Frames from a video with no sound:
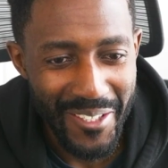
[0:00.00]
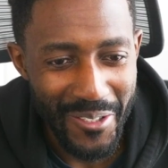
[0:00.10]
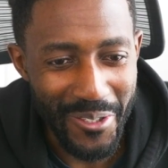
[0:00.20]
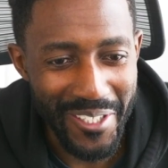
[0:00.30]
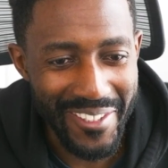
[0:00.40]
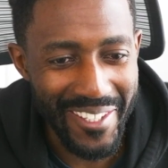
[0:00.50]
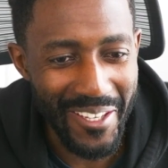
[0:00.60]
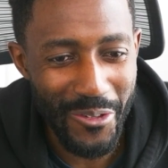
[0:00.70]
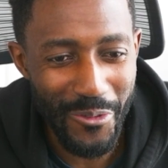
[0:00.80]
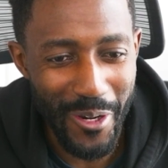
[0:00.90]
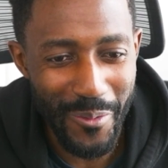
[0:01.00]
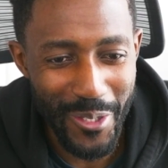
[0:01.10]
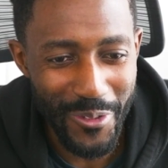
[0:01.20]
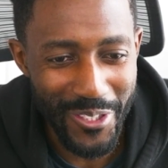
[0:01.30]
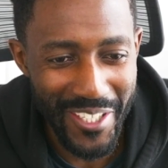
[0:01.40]
Great. Thank you very
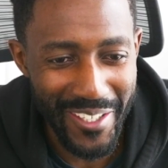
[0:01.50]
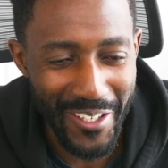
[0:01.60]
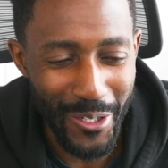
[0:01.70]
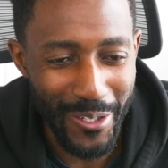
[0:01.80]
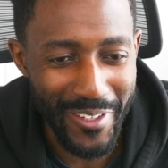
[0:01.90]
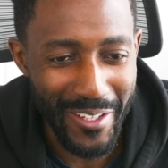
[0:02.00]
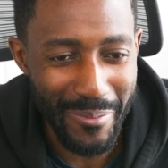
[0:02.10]
much for sharing all of that,